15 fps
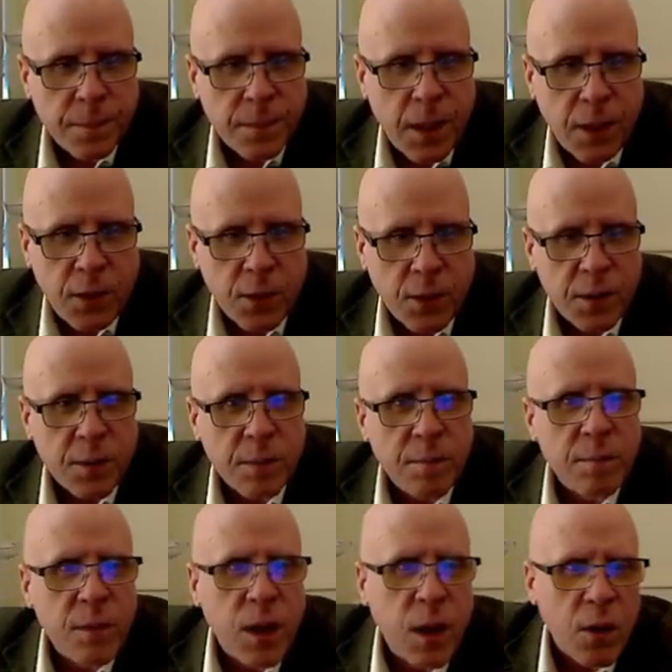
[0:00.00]
Actually, the
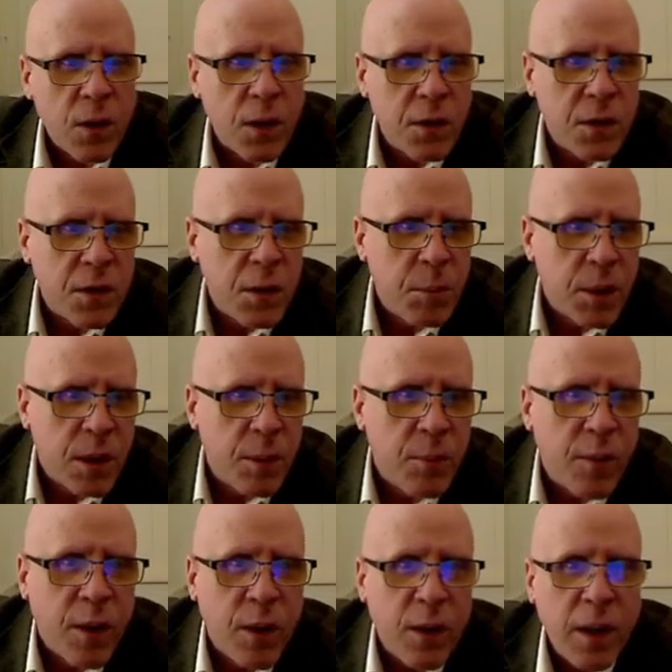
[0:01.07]
color doesn't seem to come
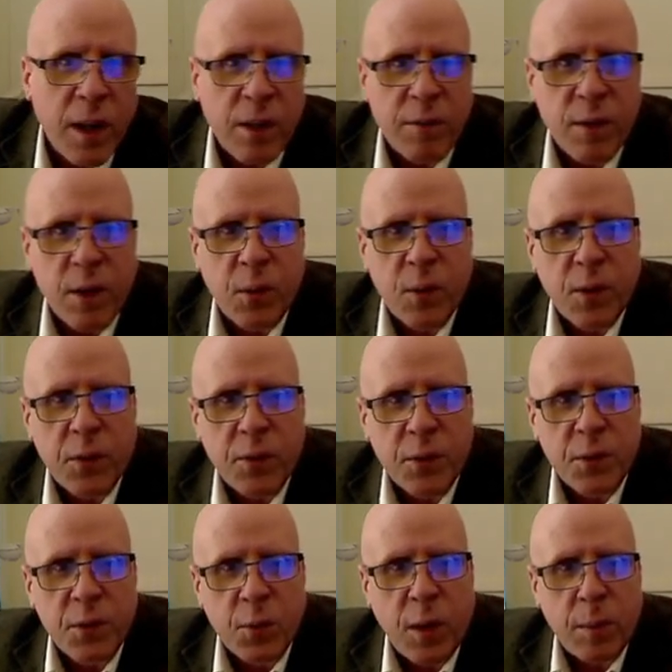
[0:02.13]
out very well through
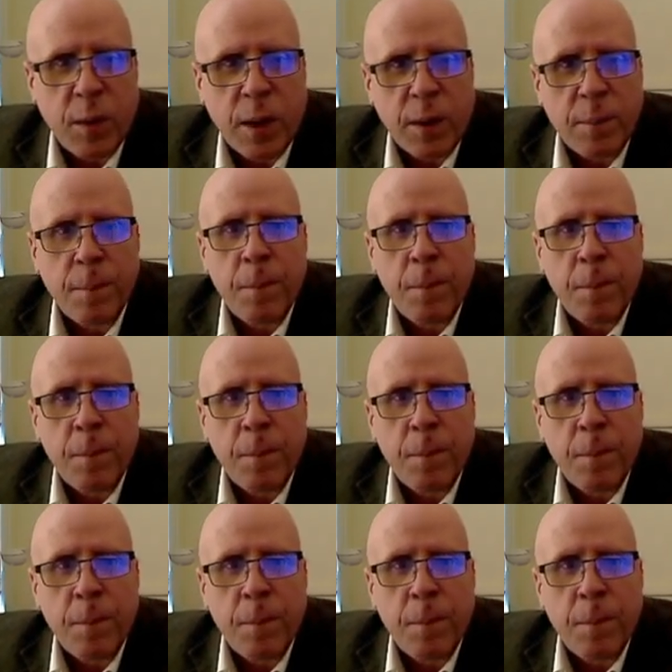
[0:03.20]
this webcam.